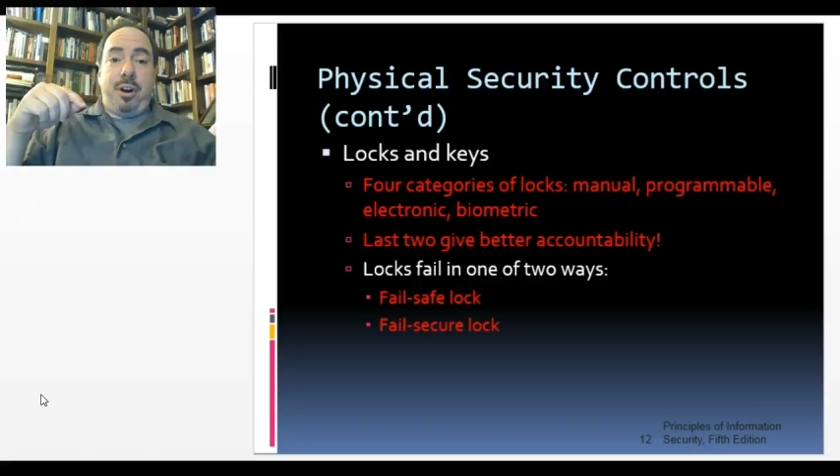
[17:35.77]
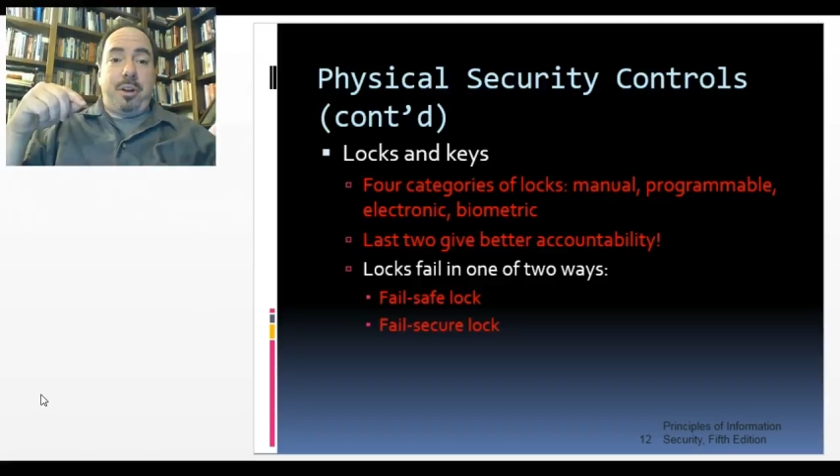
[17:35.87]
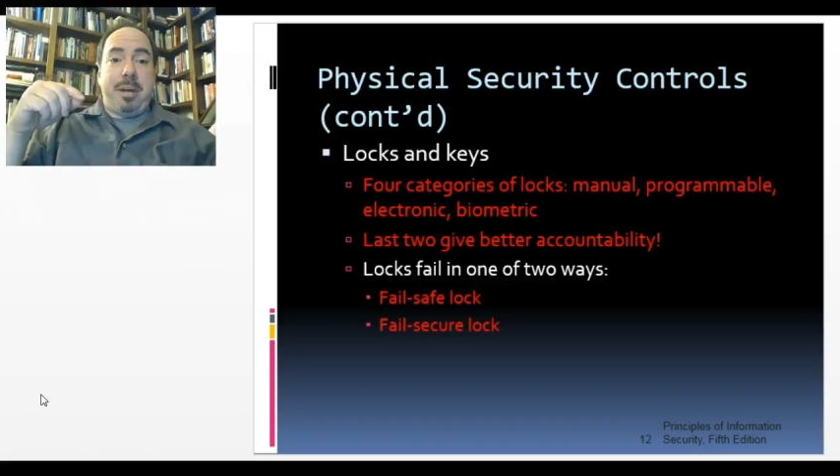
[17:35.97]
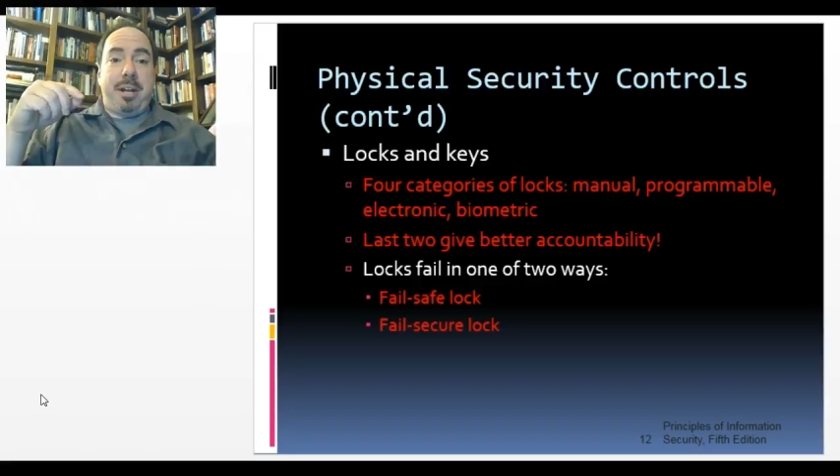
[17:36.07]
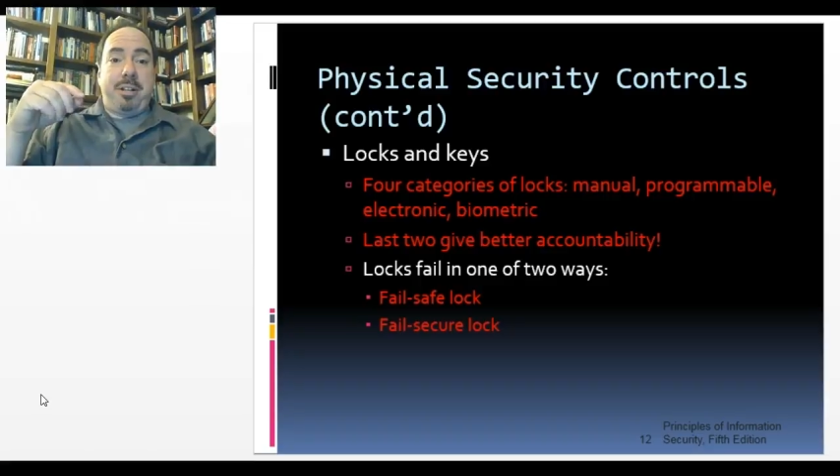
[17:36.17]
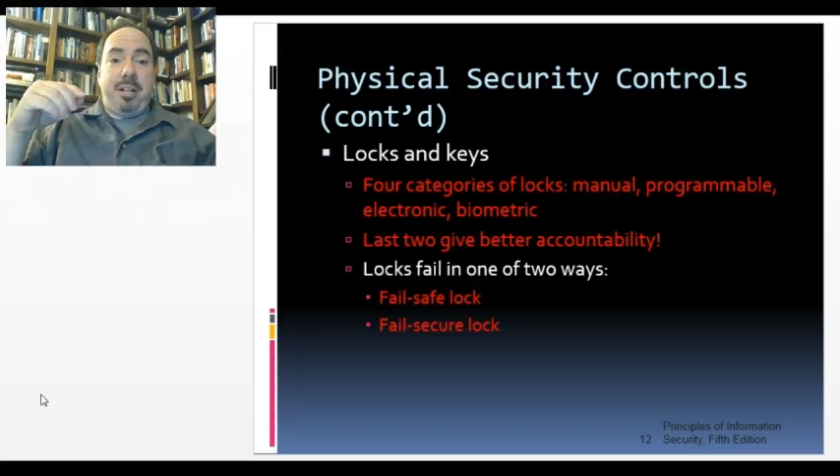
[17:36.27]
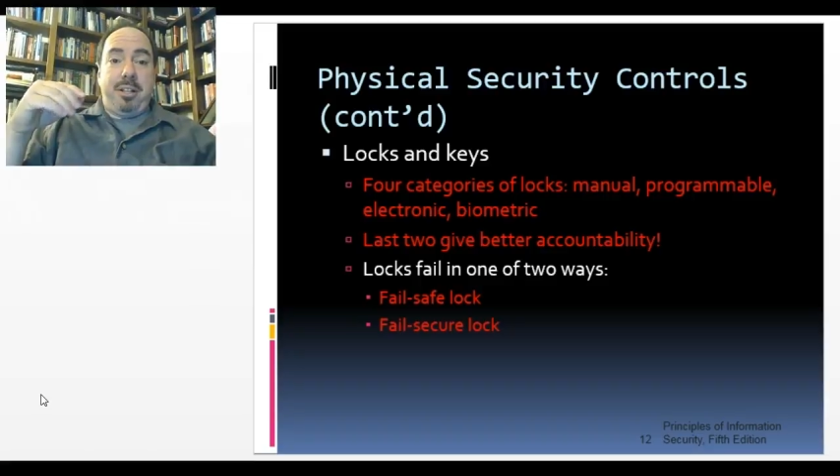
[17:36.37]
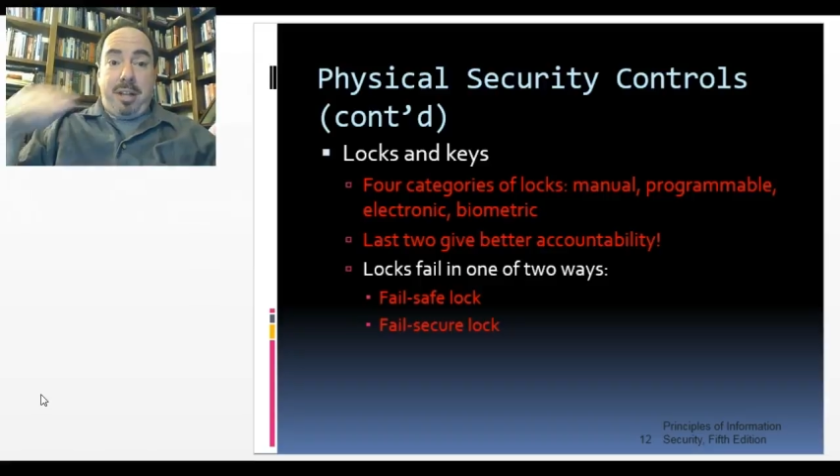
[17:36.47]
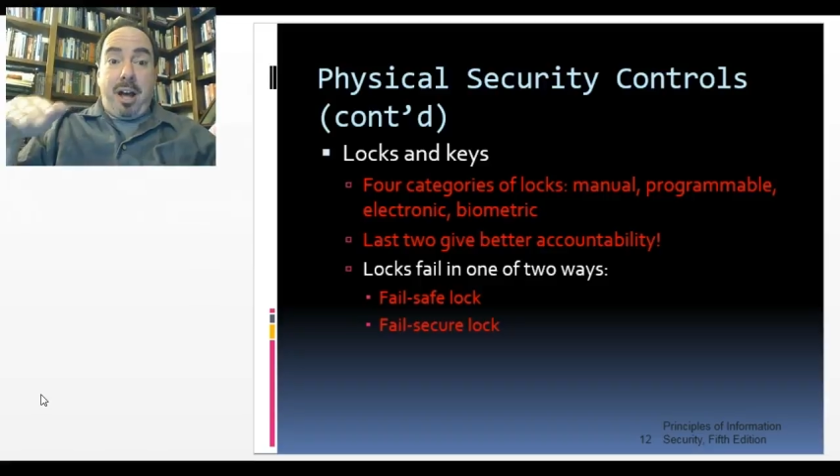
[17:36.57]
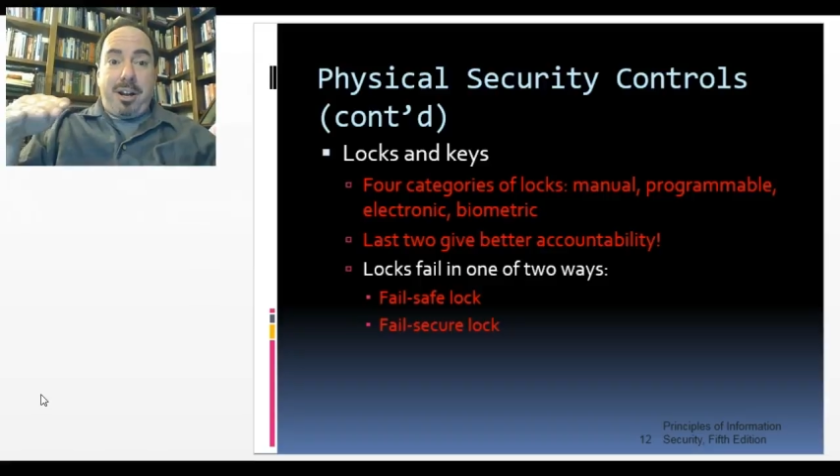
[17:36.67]
automatically
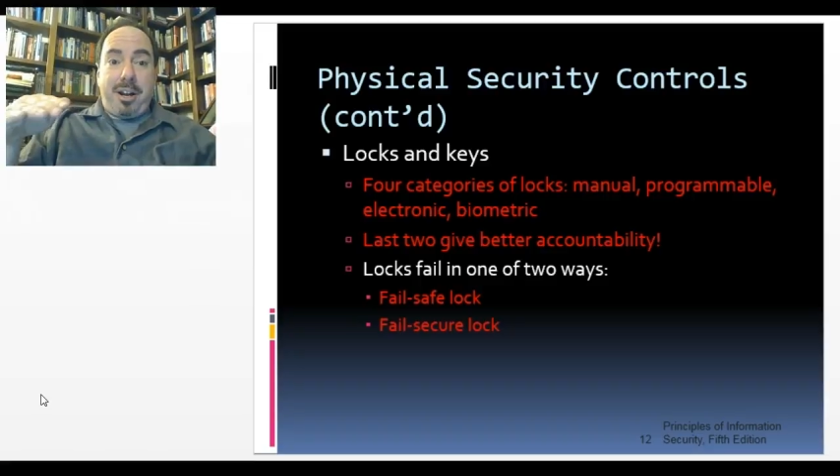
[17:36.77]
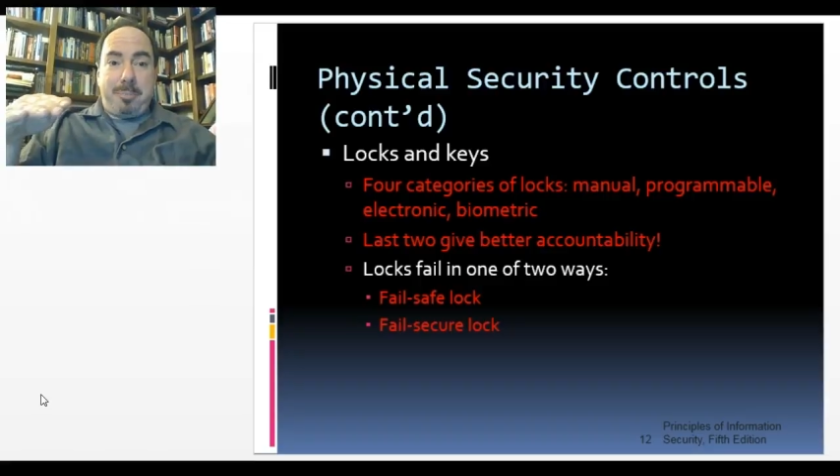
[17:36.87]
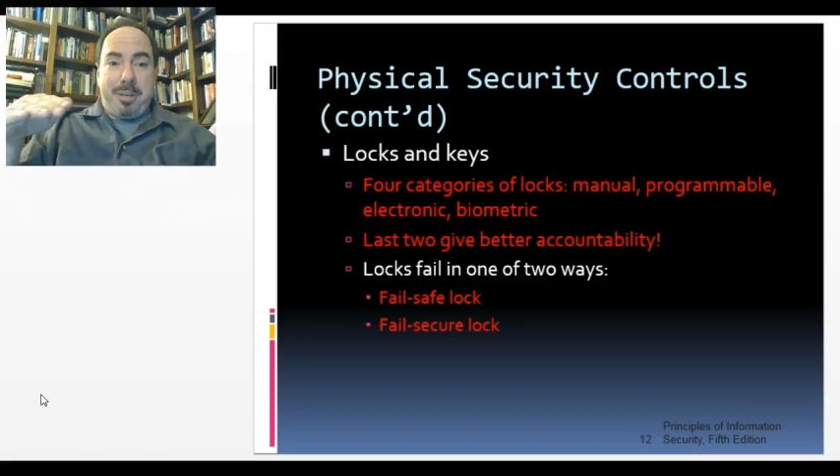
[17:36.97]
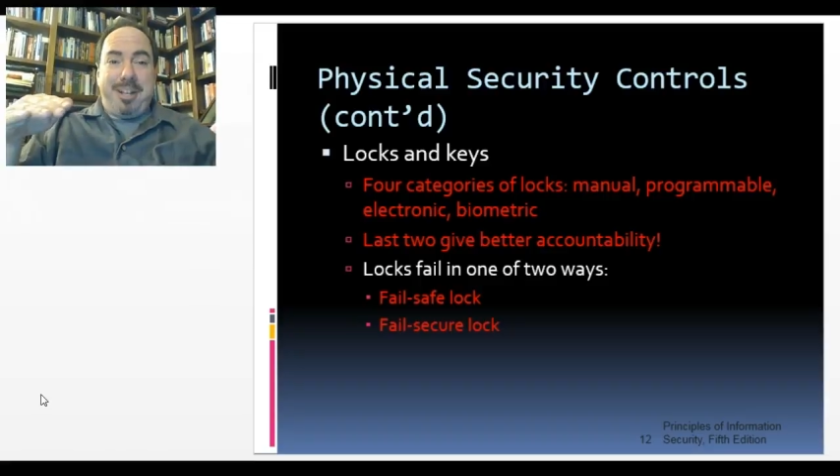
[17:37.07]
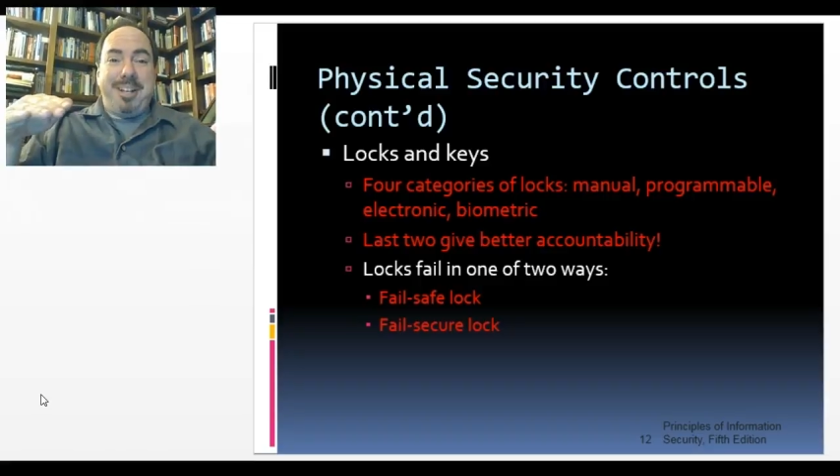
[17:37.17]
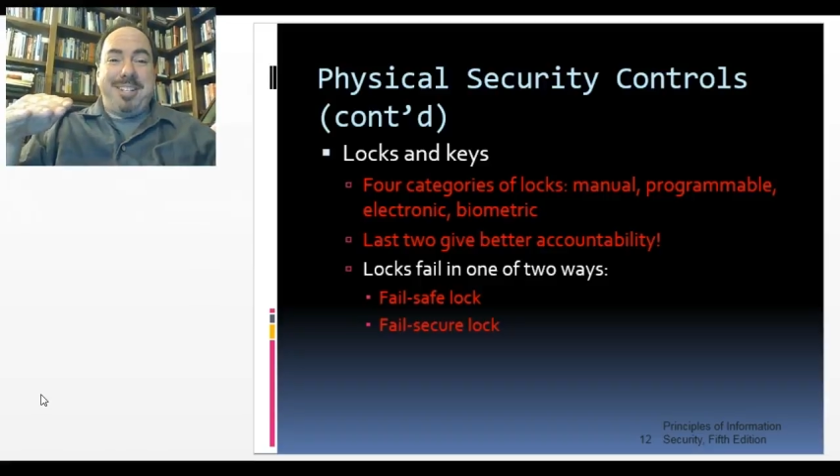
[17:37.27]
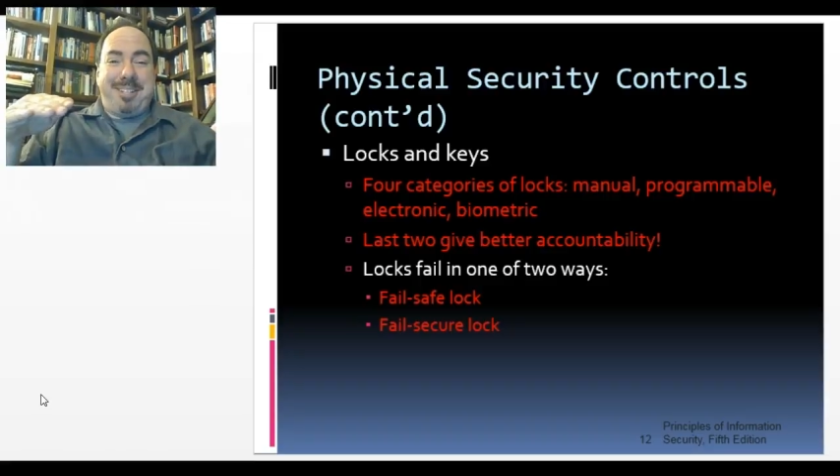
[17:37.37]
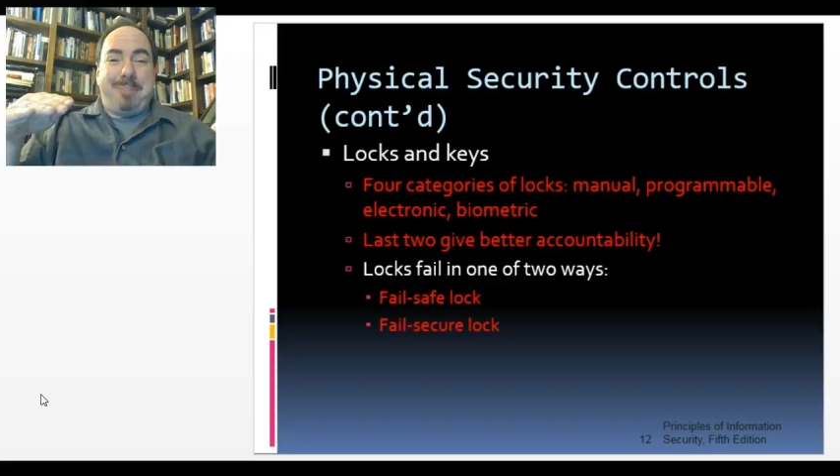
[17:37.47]
lock because